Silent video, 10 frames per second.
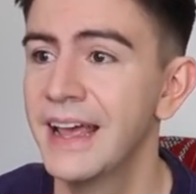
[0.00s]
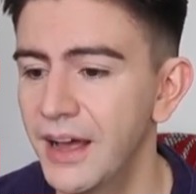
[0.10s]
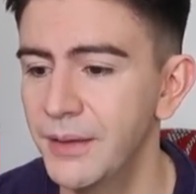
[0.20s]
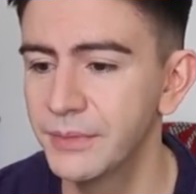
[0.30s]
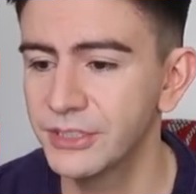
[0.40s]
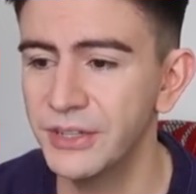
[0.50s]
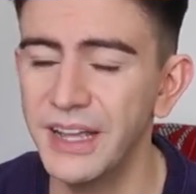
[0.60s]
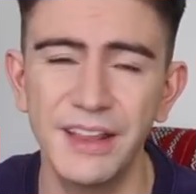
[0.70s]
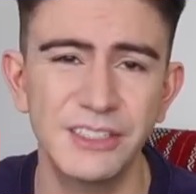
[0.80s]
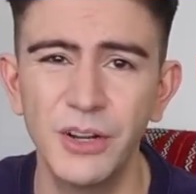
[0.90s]
So
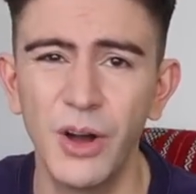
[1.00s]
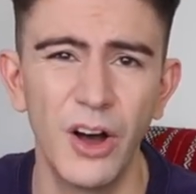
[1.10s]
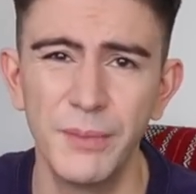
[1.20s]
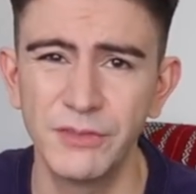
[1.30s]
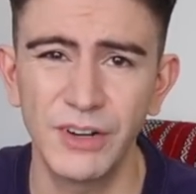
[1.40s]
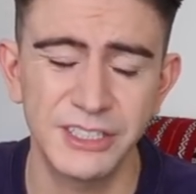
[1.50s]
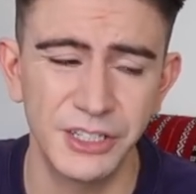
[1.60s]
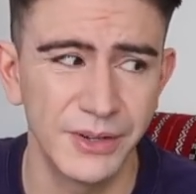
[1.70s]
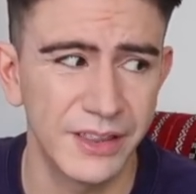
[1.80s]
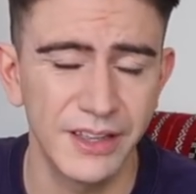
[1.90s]
yeah, there's no harm in
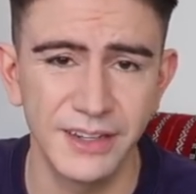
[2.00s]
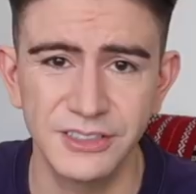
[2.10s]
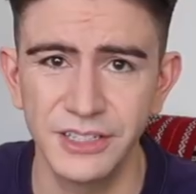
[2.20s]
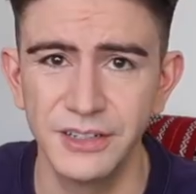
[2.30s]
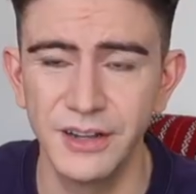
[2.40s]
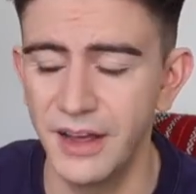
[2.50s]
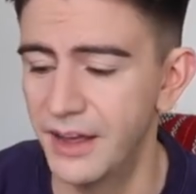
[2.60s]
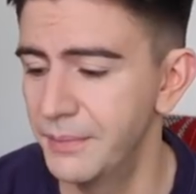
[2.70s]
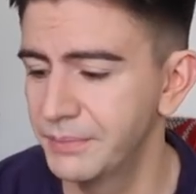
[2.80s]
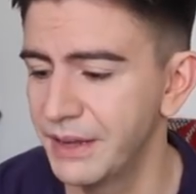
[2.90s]
rescuing things and
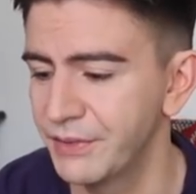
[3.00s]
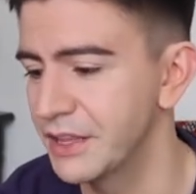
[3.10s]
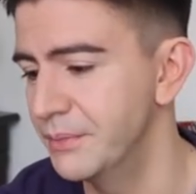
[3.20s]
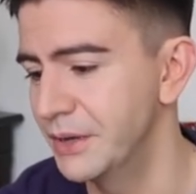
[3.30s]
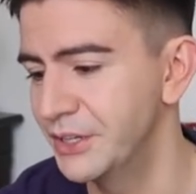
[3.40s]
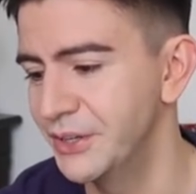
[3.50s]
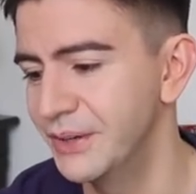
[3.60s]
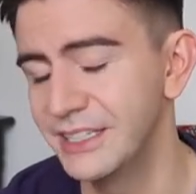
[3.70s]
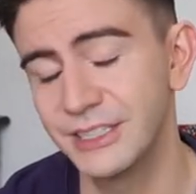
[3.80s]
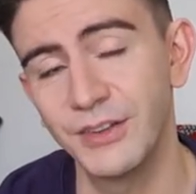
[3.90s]
giving them a new
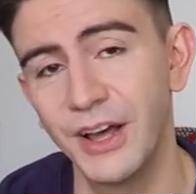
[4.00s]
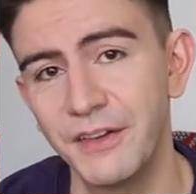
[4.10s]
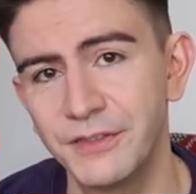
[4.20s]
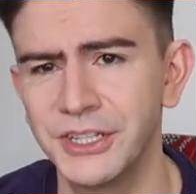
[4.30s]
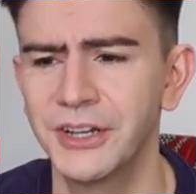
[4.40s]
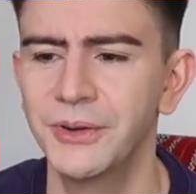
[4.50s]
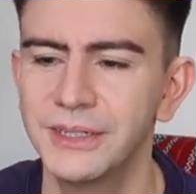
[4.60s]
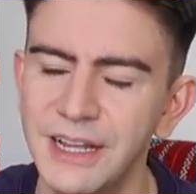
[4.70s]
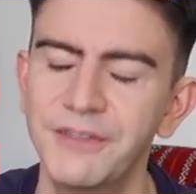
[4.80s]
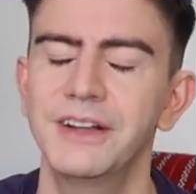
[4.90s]
lease of life, so
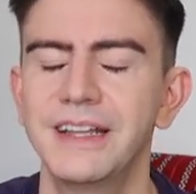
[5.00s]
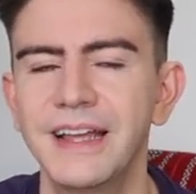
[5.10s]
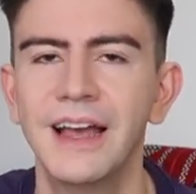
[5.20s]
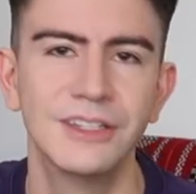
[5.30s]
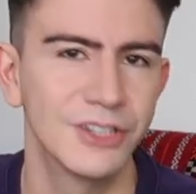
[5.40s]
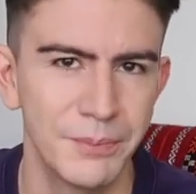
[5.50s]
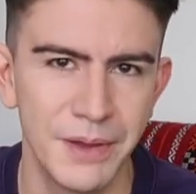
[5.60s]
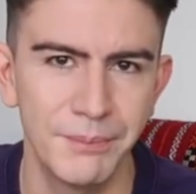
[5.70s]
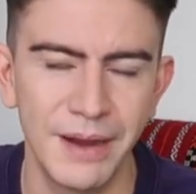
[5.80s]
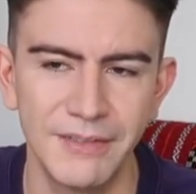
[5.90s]
definitely don't
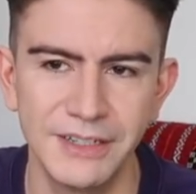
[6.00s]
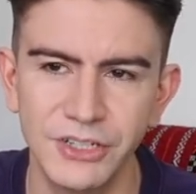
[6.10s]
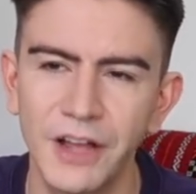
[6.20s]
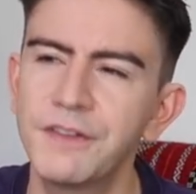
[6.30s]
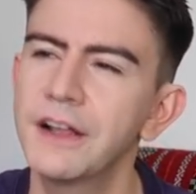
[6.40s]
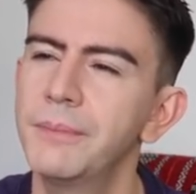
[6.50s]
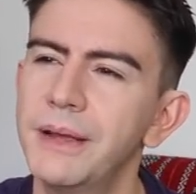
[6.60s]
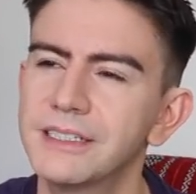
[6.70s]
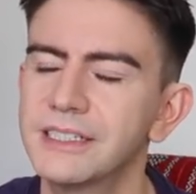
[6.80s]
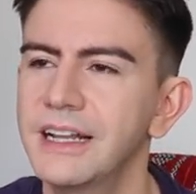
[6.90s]
be embarrassed. I feel a
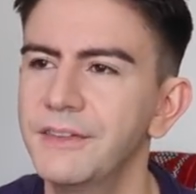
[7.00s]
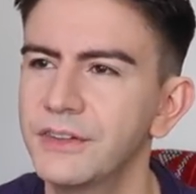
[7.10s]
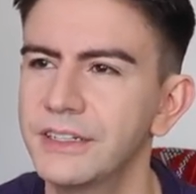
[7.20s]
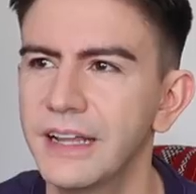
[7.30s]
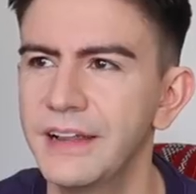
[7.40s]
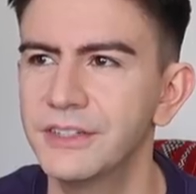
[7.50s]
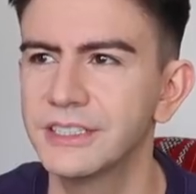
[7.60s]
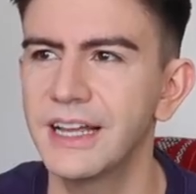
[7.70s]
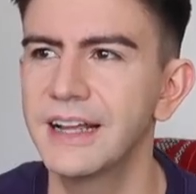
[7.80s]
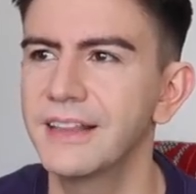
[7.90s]
bit silly for even
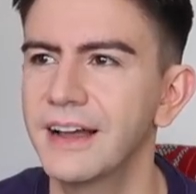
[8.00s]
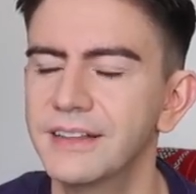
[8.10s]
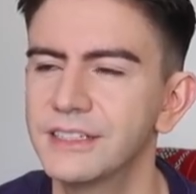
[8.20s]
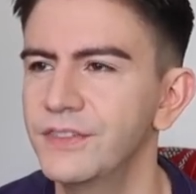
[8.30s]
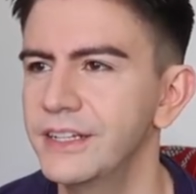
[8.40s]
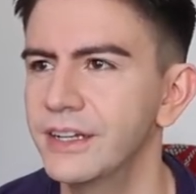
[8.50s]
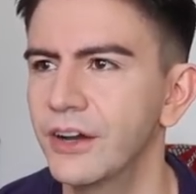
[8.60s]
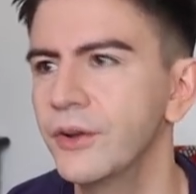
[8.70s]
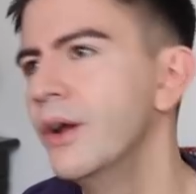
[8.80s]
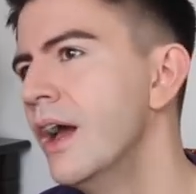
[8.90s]
saying that in this
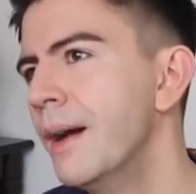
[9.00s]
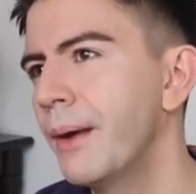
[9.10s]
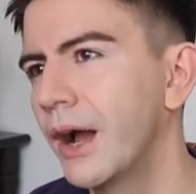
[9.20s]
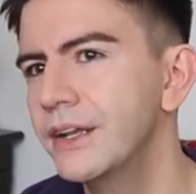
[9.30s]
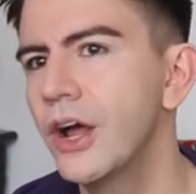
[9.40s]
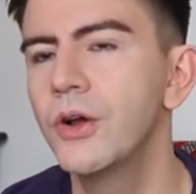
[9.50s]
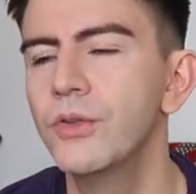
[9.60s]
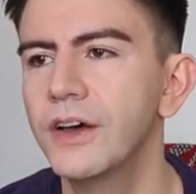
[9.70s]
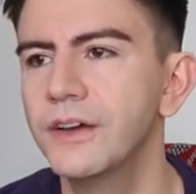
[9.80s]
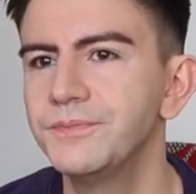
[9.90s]
video, but I
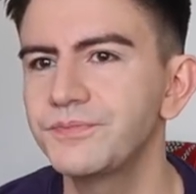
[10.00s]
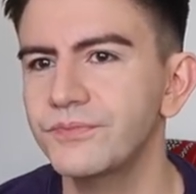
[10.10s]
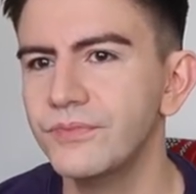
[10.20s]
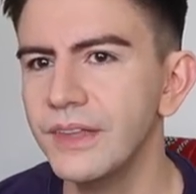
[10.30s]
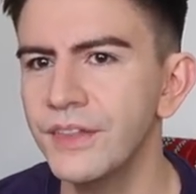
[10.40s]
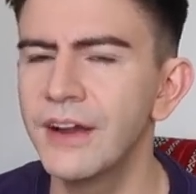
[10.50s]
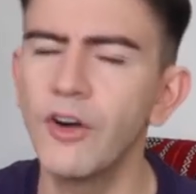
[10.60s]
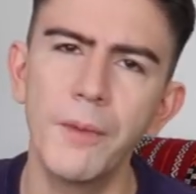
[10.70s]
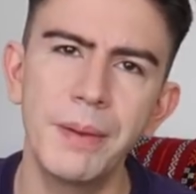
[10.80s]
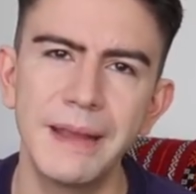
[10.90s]
know that there
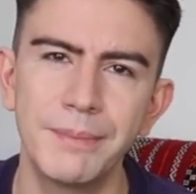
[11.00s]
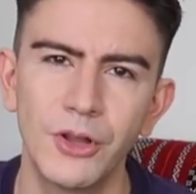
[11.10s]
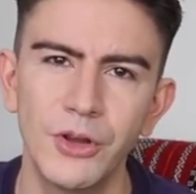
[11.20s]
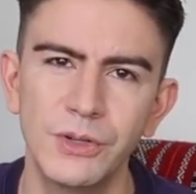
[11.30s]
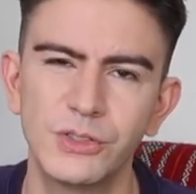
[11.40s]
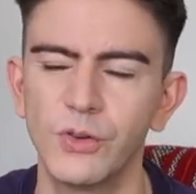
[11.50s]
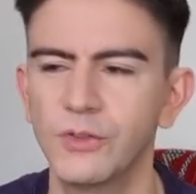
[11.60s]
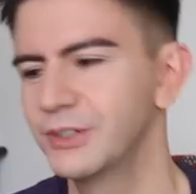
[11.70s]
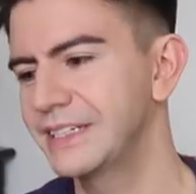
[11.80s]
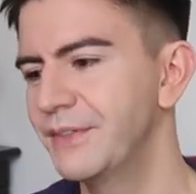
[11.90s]
are people who would sort
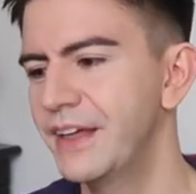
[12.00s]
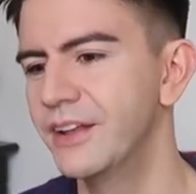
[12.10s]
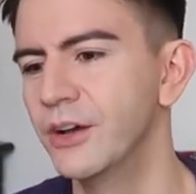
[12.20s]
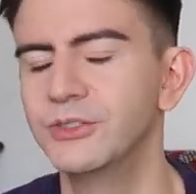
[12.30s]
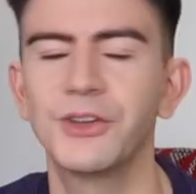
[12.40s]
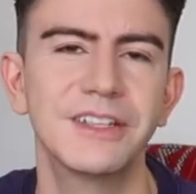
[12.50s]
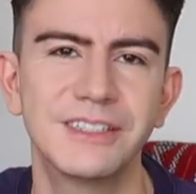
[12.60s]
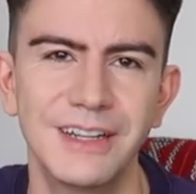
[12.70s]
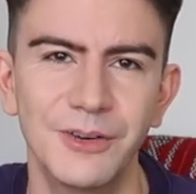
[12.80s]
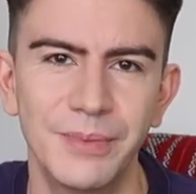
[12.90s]
of look down their nose on
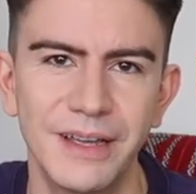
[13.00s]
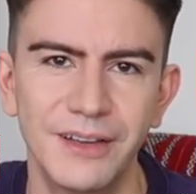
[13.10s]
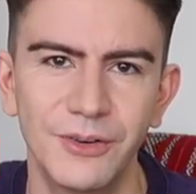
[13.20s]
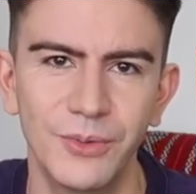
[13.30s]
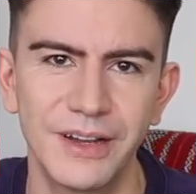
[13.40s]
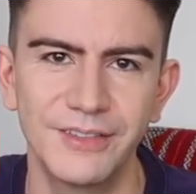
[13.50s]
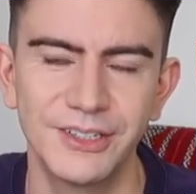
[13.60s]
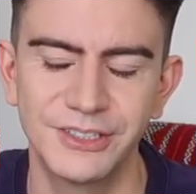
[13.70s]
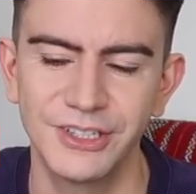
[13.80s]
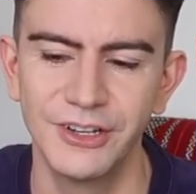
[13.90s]
this a little bit or
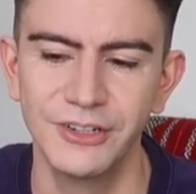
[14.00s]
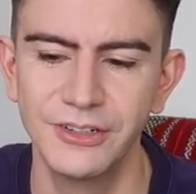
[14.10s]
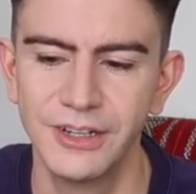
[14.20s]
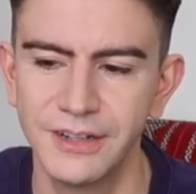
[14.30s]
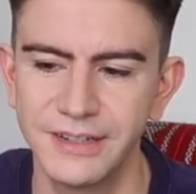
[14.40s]
whatever, so